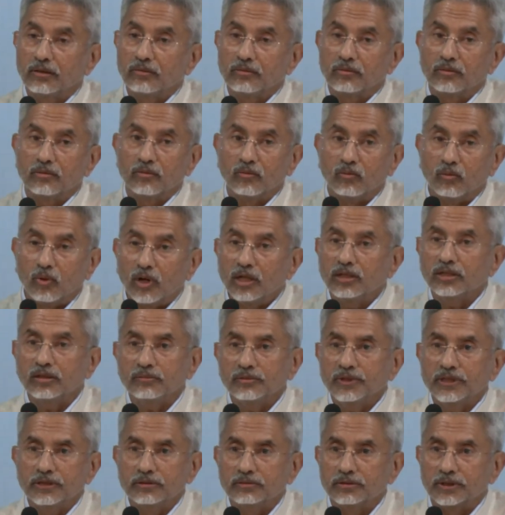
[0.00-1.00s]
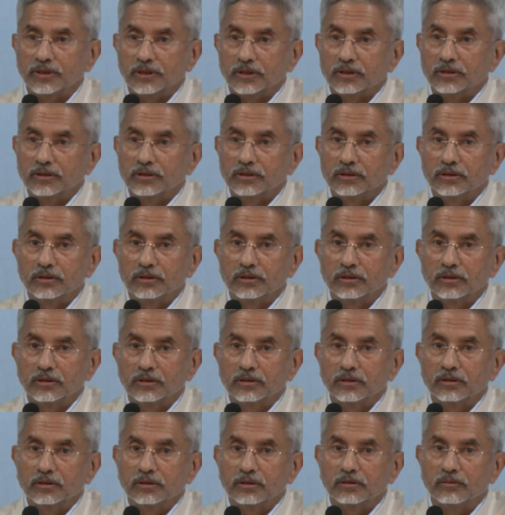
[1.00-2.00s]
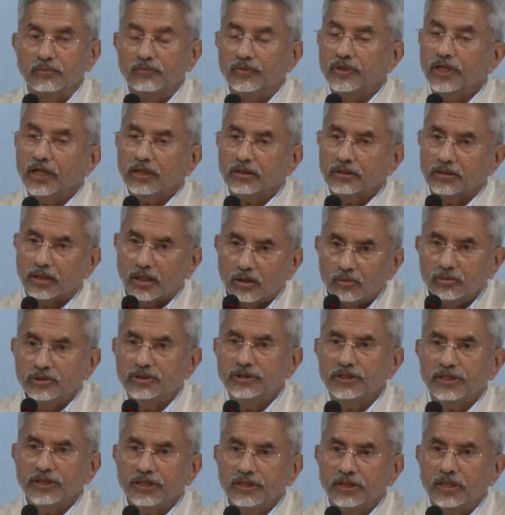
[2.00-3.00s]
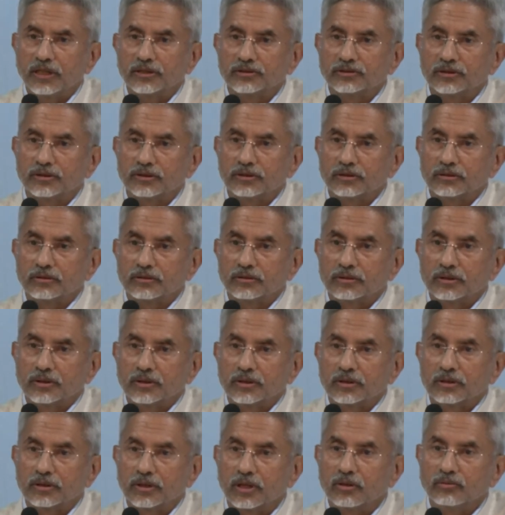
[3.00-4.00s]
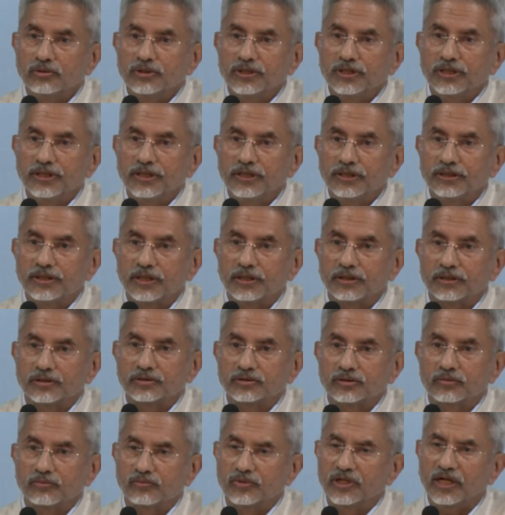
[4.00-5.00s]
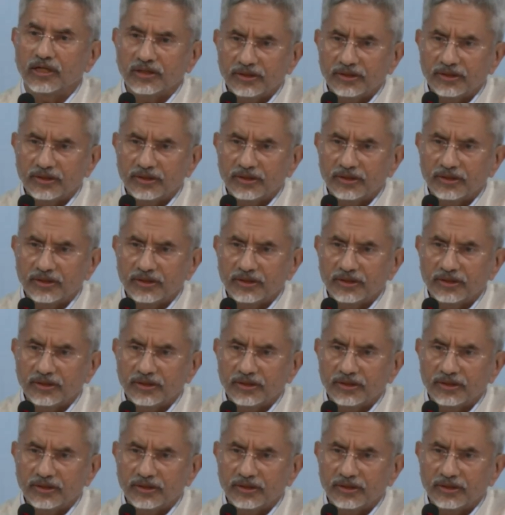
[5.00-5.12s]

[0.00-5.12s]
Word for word: Now, what are we doing? We are countering ourselves, countering terrorism.